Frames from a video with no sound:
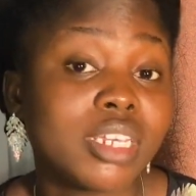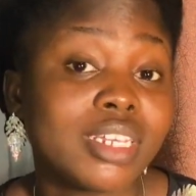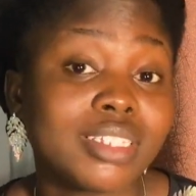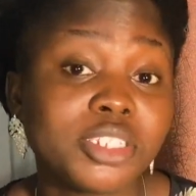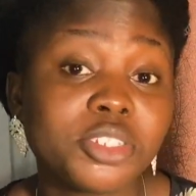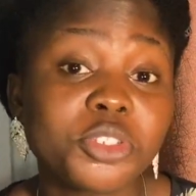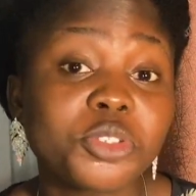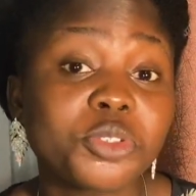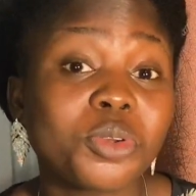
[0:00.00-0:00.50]

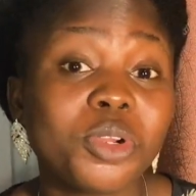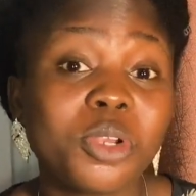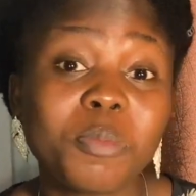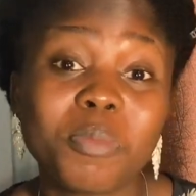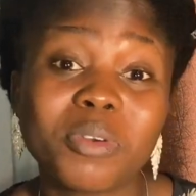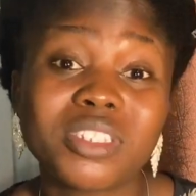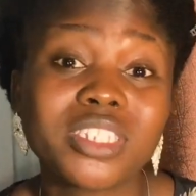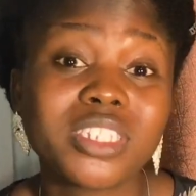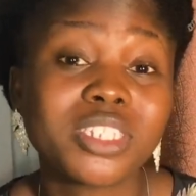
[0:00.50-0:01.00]
this is the only
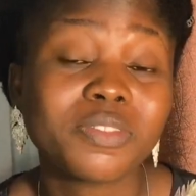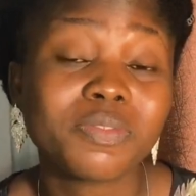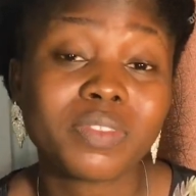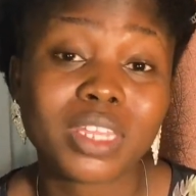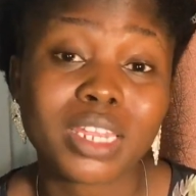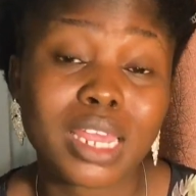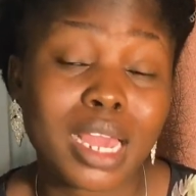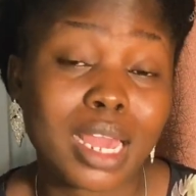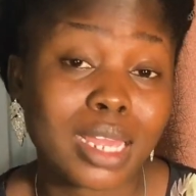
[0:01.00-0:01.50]
positive
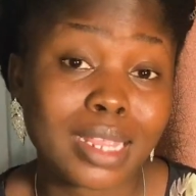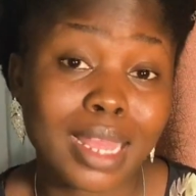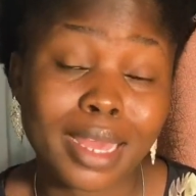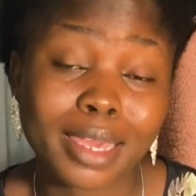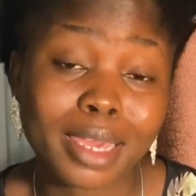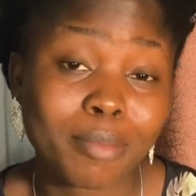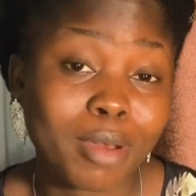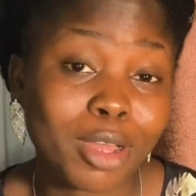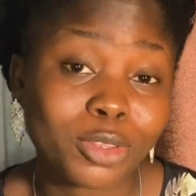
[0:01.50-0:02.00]
thing that
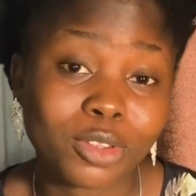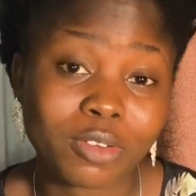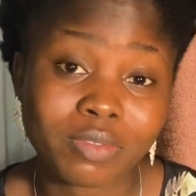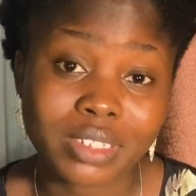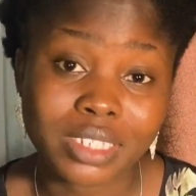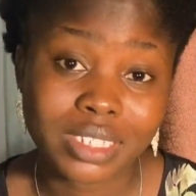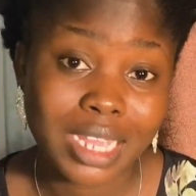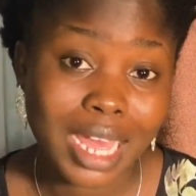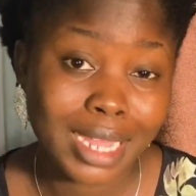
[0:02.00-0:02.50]
came out of
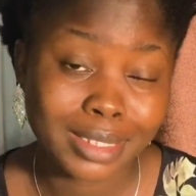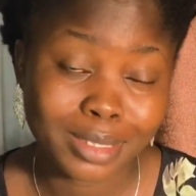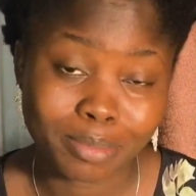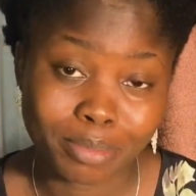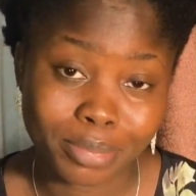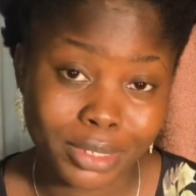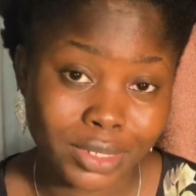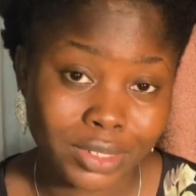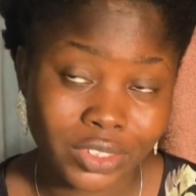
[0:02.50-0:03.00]
this
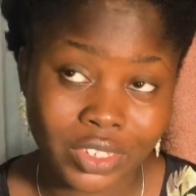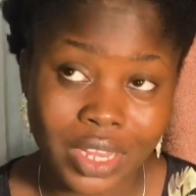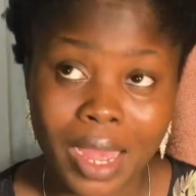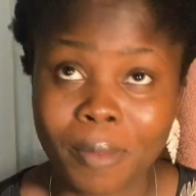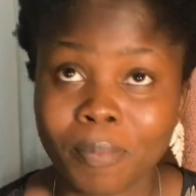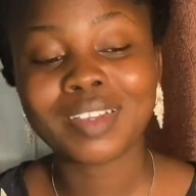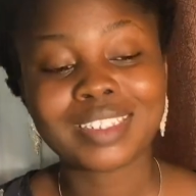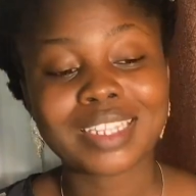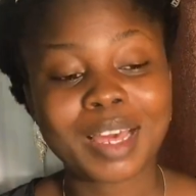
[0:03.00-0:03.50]
heartbreak.
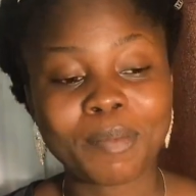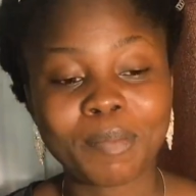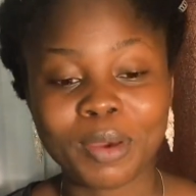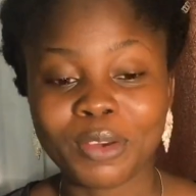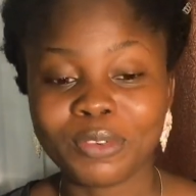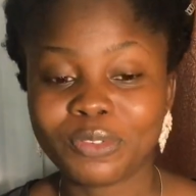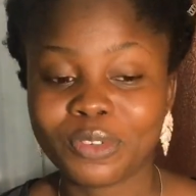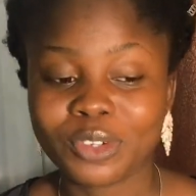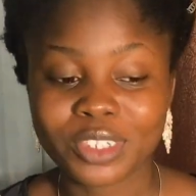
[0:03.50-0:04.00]
That was like
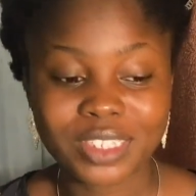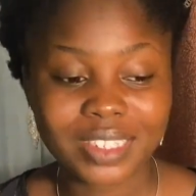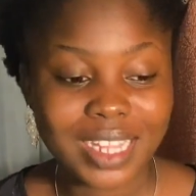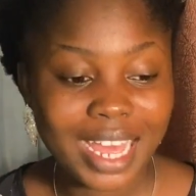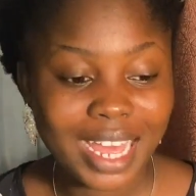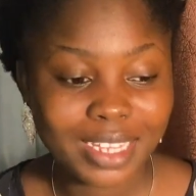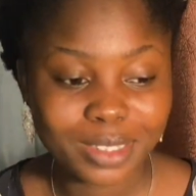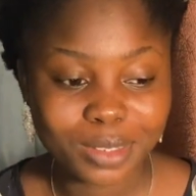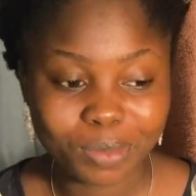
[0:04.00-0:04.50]
my first
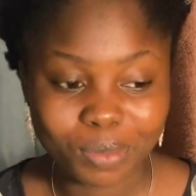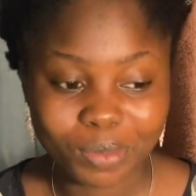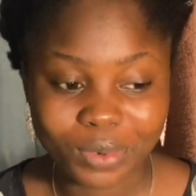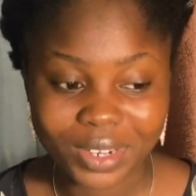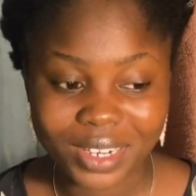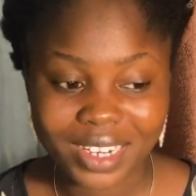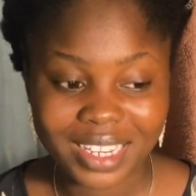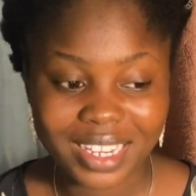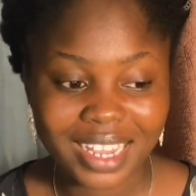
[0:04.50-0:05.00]

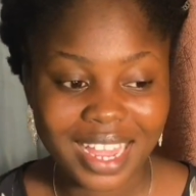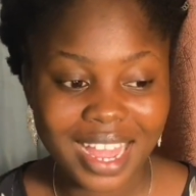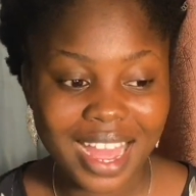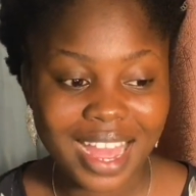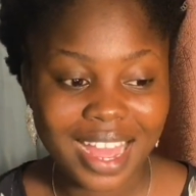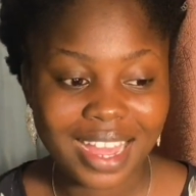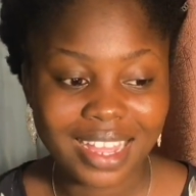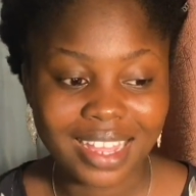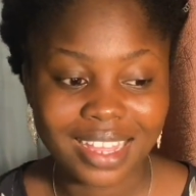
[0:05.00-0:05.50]
heartbreak,
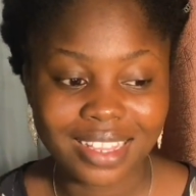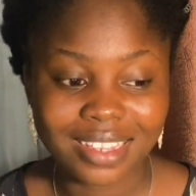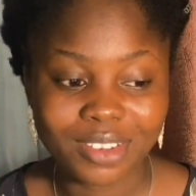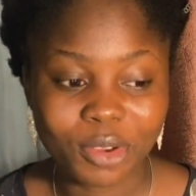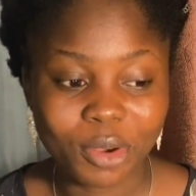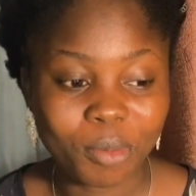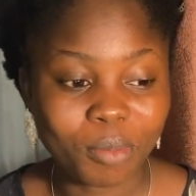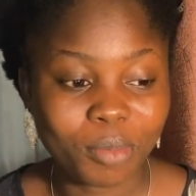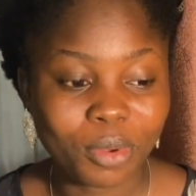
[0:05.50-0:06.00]
and I